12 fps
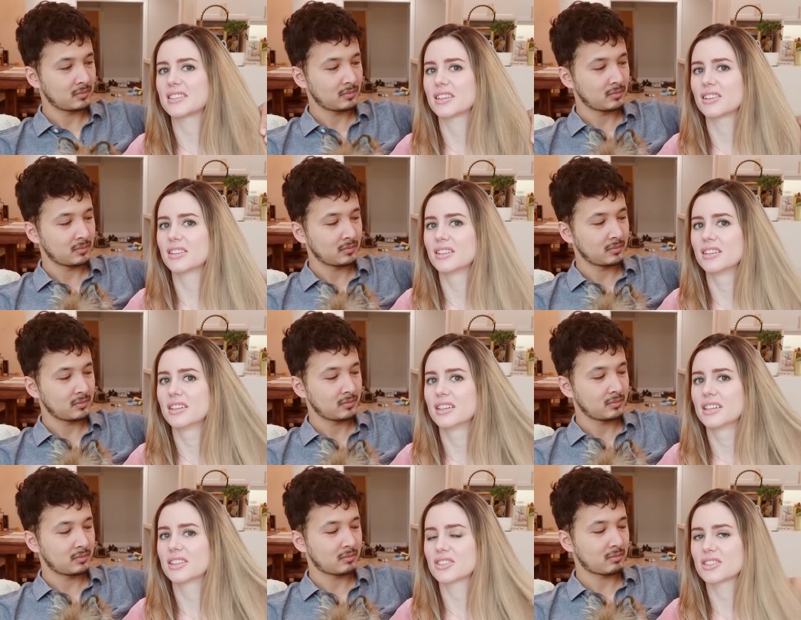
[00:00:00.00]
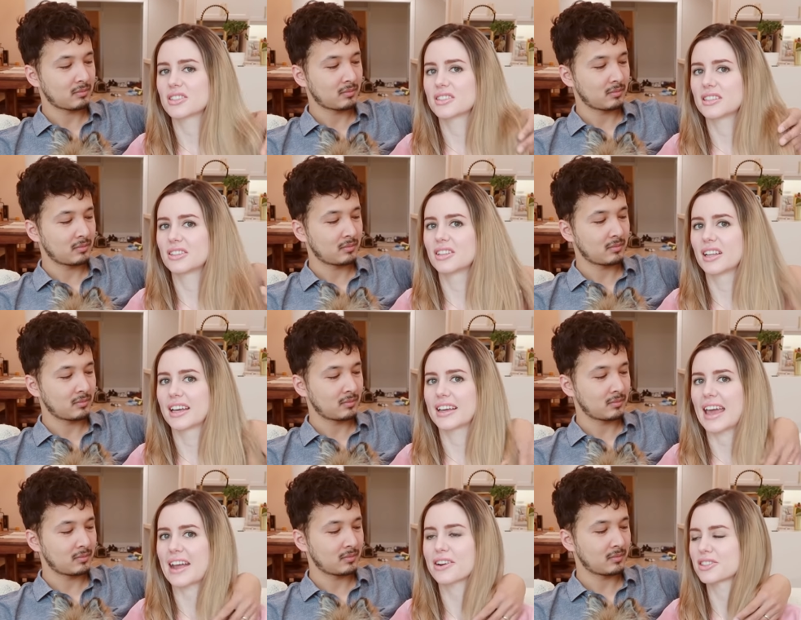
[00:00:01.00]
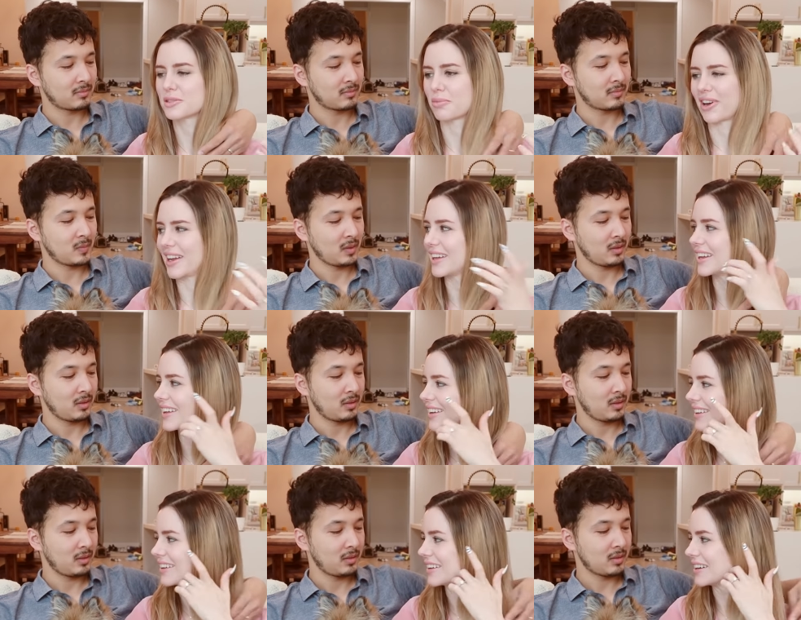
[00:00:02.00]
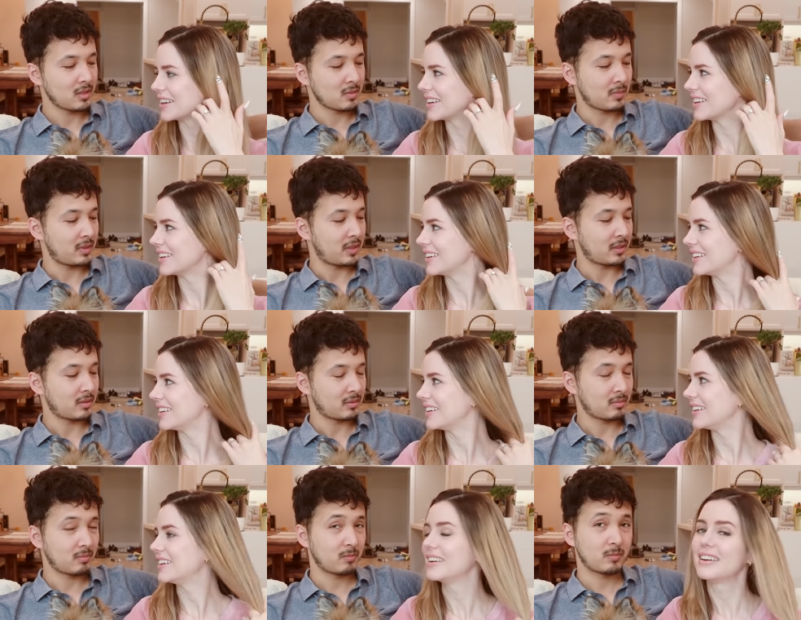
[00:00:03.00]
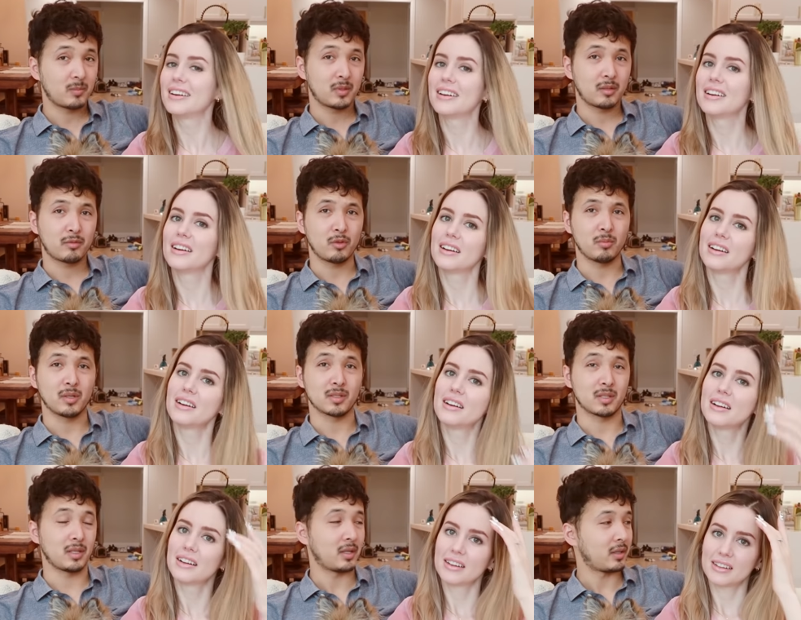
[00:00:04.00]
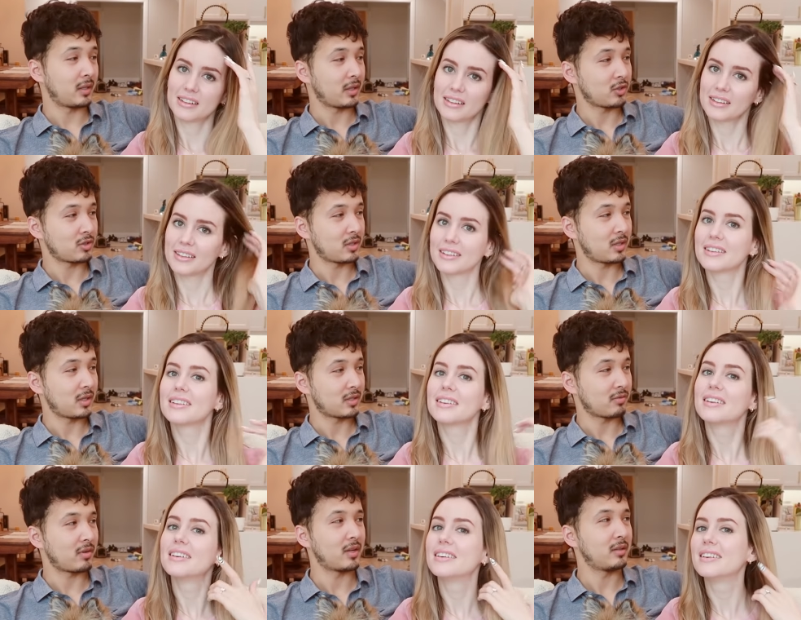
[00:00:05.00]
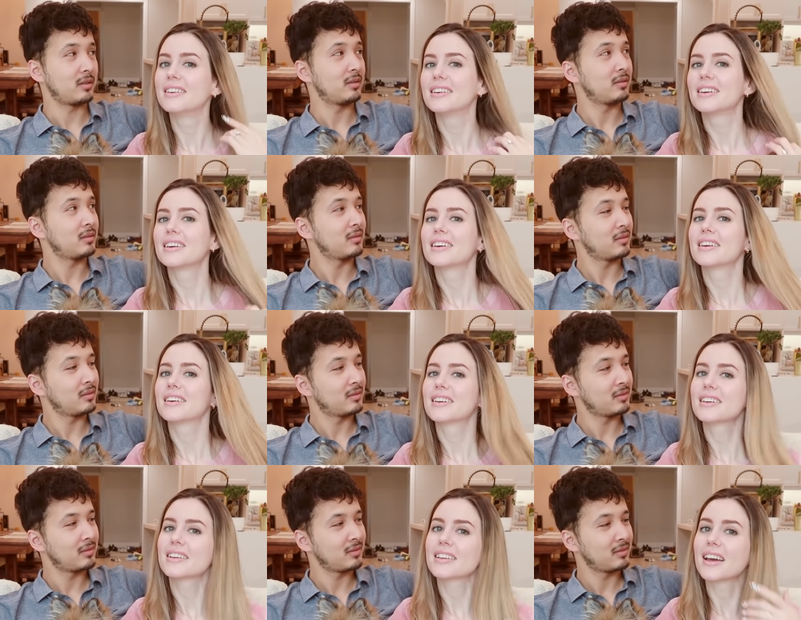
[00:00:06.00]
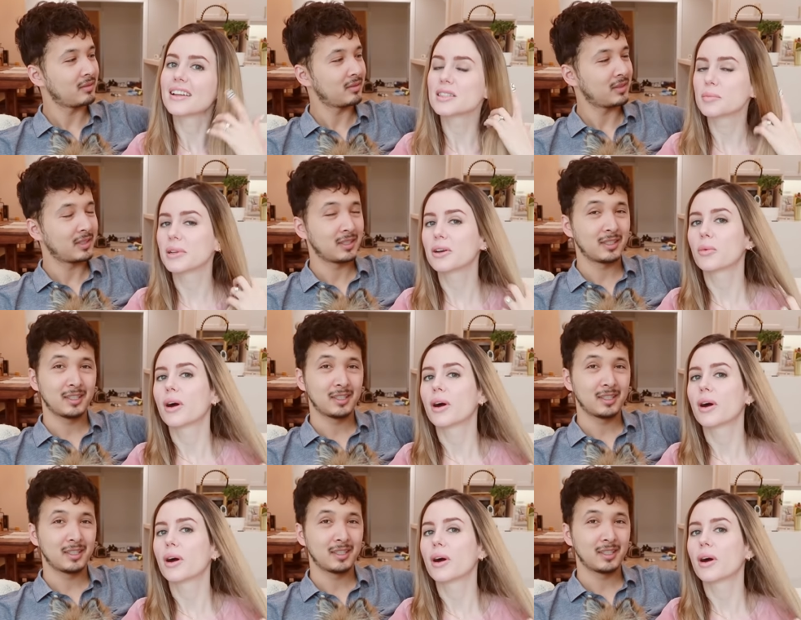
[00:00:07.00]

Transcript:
Speaker 1: still. There's still like hairspray in it. It's
Speaker 2: been like a few months later. I think it's, I think it's fine.
Speaker 1: Yeah, it's been a